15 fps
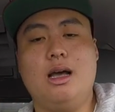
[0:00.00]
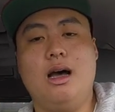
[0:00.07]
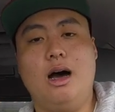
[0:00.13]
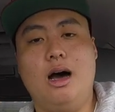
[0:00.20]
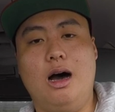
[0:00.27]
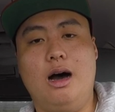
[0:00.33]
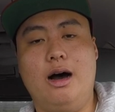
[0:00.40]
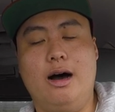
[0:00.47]

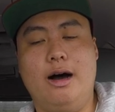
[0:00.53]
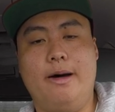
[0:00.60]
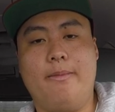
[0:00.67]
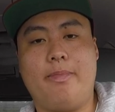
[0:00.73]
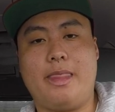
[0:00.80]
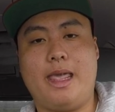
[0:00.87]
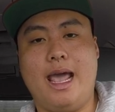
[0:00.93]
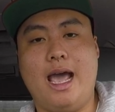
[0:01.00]

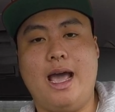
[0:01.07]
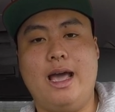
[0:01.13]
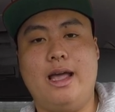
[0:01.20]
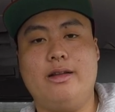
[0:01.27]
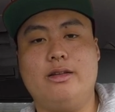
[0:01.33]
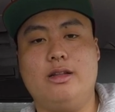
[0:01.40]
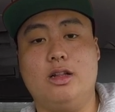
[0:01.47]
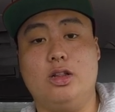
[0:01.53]
Um,
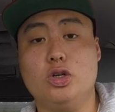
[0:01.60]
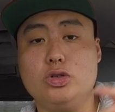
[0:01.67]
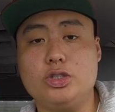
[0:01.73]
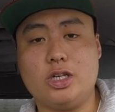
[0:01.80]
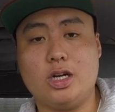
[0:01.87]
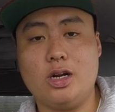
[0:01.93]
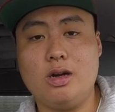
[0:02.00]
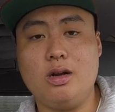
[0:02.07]
and the
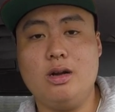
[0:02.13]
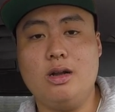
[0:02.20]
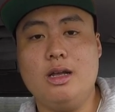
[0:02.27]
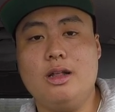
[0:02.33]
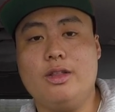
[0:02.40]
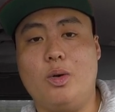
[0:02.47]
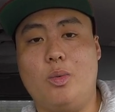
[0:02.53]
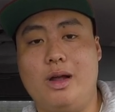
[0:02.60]
loser
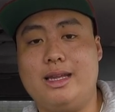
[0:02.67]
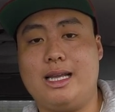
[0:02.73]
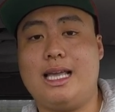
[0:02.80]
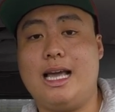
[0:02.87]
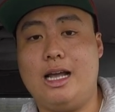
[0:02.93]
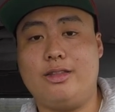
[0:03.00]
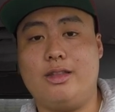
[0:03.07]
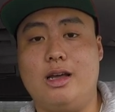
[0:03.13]
the one that
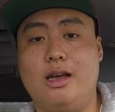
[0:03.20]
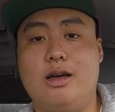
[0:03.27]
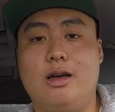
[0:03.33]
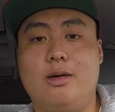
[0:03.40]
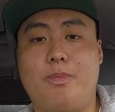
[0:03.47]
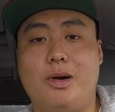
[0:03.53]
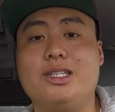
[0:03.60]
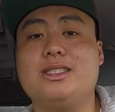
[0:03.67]
ca-
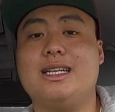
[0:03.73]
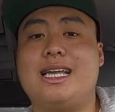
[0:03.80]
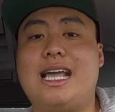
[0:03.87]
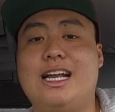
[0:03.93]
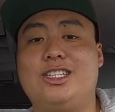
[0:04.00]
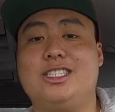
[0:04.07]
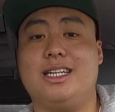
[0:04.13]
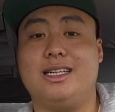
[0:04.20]
the person that
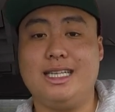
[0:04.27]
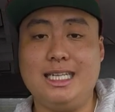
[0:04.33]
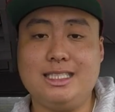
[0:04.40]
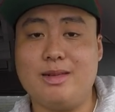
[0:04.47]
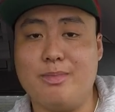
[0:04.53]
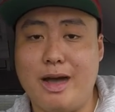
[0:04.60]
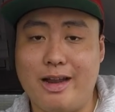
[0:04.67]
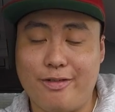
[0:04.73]
catches the least
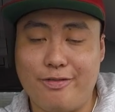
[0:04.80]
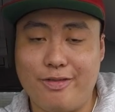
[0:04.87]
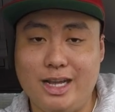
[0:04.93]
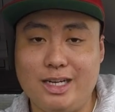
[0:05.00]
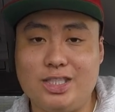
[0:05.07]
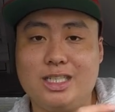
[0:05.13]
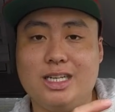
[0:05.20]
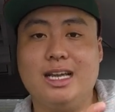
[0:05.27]
amount of
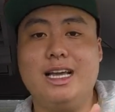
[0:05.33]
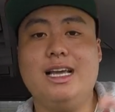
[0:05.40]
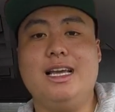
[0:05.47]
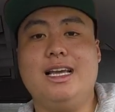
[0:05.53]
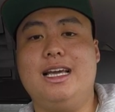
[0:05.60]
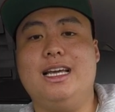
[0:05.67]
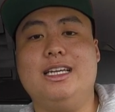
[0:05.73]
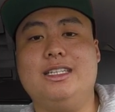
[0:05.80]
fish
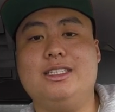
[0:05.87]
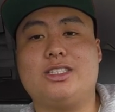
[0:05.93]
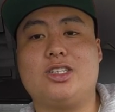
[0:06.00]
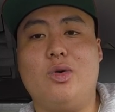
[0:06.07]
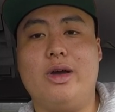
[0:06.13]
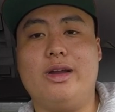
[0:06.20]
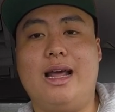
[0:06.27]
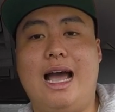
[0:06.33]
is
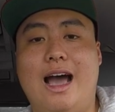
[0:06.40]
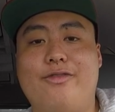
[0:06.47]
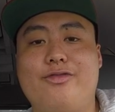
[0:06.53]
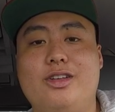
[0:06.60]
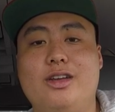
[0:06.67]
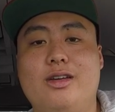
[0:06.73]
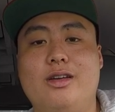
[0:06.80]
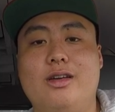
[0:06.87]
going to have
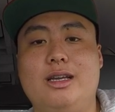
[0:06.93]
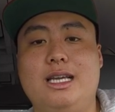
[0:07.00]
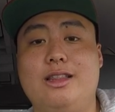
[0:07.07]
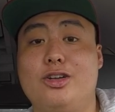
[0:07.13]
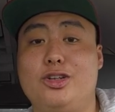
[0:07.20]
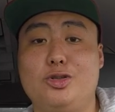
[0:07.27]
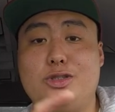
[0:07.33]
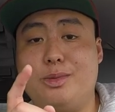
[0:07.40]
to
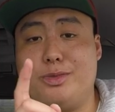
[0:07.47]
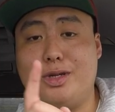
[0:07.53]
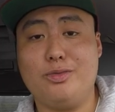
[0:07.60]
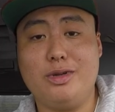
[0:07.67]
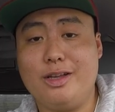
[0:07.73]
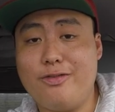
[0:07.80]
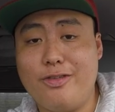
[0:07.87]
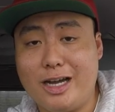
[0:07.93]
either do something
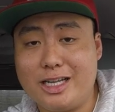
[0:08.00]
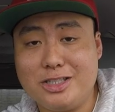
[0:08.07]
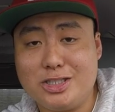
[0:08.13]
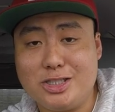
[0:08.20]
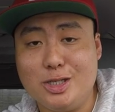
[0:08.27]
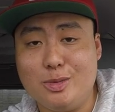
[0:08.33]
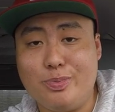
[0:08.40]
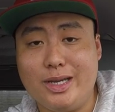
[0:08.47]
really fucking
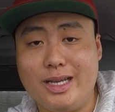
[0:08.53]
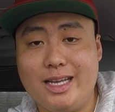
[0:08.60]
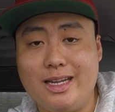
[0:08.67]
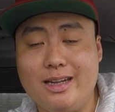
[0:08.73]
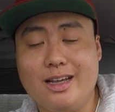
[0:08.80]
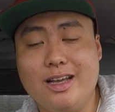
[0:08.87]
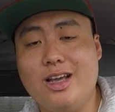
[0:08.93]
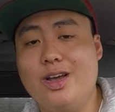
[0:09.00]

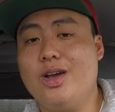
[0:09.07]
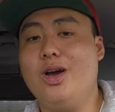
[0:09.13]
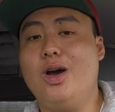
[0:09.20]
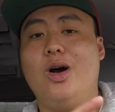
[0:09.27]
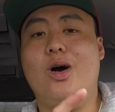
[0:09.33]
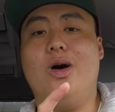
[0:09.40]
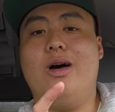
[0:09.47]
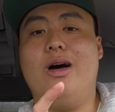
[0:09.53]
stupid
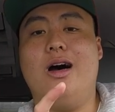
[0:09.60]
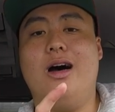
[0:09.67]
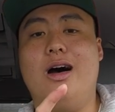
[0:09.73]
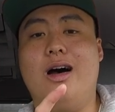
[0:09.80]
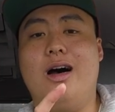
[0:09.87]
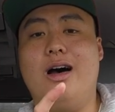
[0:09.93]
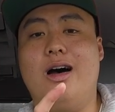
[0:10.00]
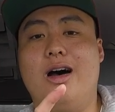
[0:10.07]

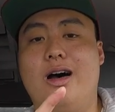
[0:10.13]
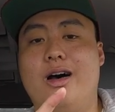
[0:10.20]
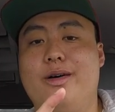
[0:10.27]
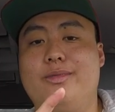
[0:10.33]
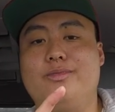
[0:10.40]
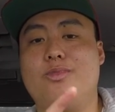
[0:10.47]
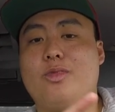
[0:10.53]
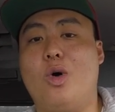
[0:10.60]
uh,
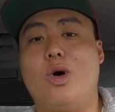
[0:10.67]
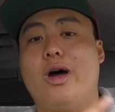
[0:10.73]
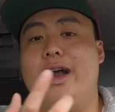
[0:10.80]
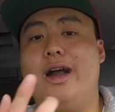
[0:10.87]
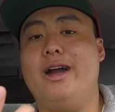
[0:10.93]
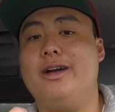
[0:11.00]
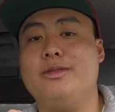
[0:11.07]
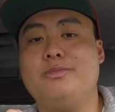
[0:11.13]

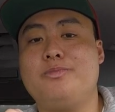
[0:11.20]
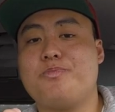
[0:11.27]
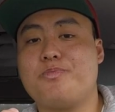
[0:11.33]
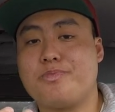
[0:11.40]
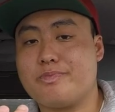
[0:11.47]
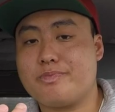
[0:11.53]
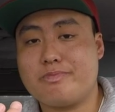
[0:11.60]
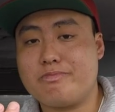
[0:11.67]
or
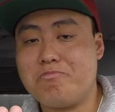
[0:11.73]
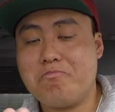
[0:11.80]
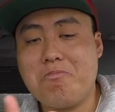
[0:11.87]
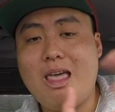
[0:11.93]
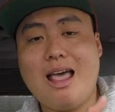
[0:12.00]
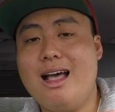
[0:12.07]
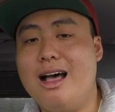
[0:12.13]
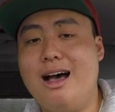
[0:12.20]

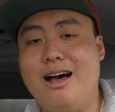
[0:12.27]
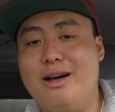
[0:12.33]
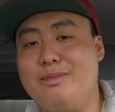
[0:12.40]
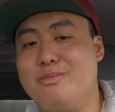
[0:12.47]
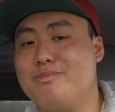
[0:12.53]
um,